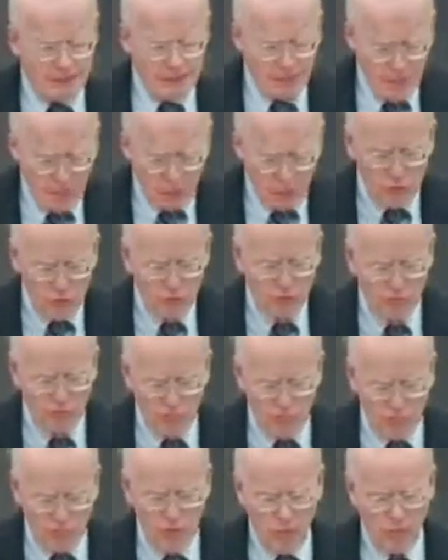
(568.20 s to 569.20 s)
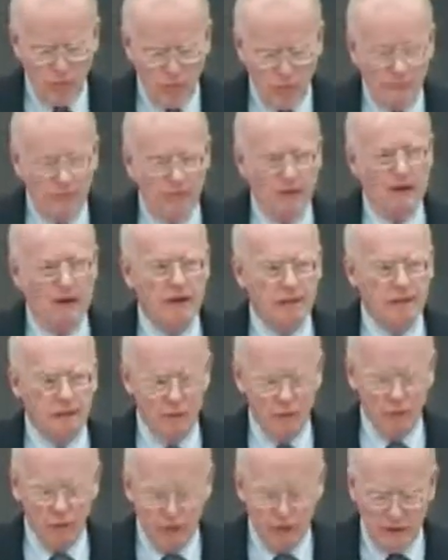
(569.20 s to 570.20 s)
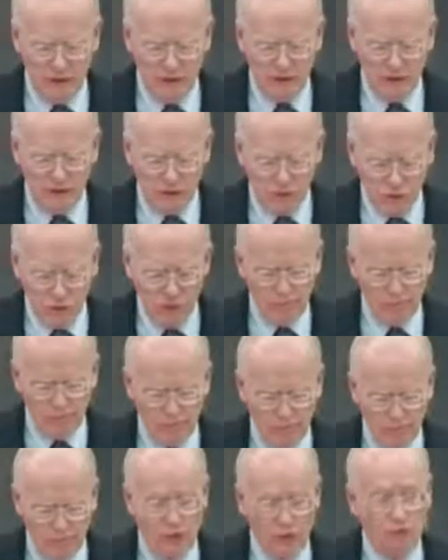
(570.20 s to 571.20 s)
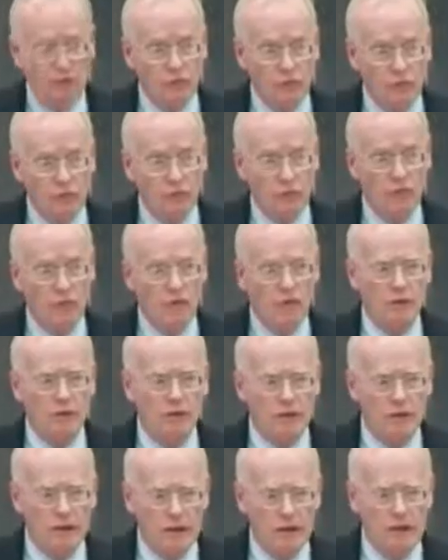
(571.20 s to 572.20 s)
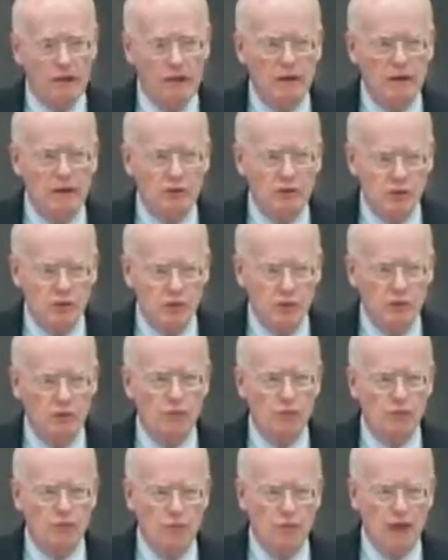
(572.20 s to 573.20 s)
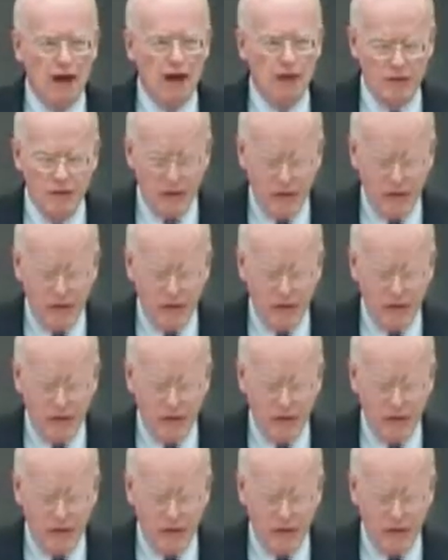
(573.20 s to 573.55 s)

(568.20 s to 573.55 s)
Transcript: the most important thing that religious groups concerned with getting the truth about